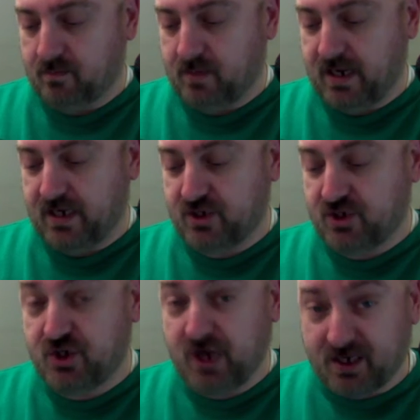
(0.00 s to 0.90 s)
It
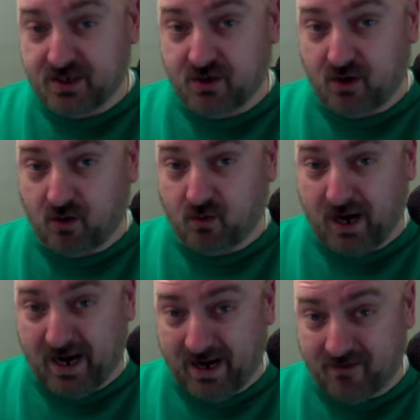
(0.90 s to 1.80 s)
just
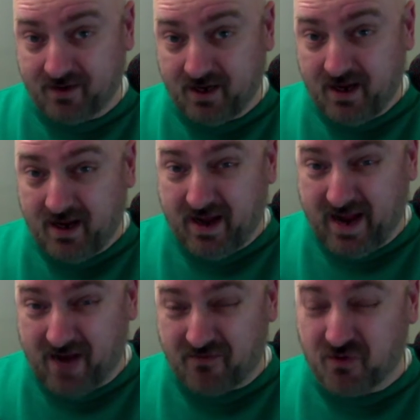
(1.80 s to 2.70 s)
arrived
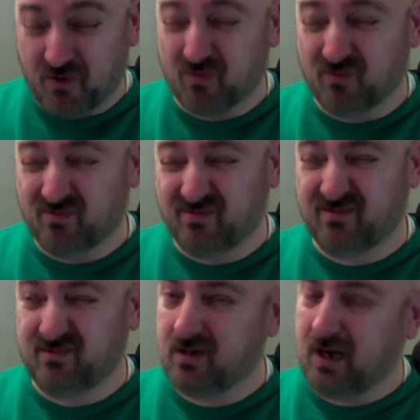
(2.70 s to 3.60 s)
after
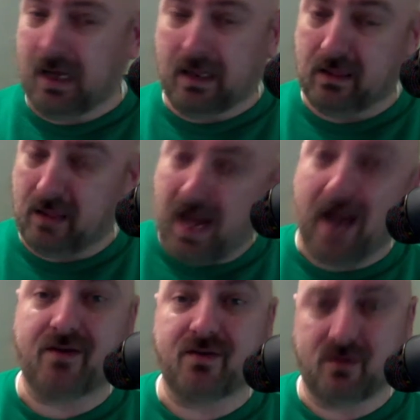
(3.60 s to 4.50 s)
a
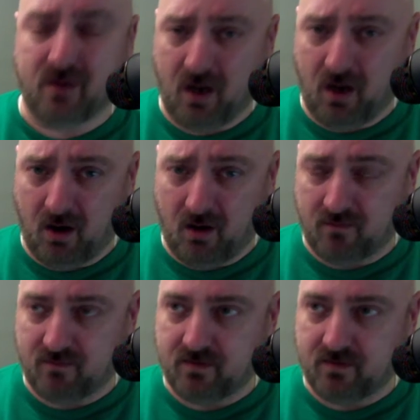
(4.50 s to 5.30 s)
lot of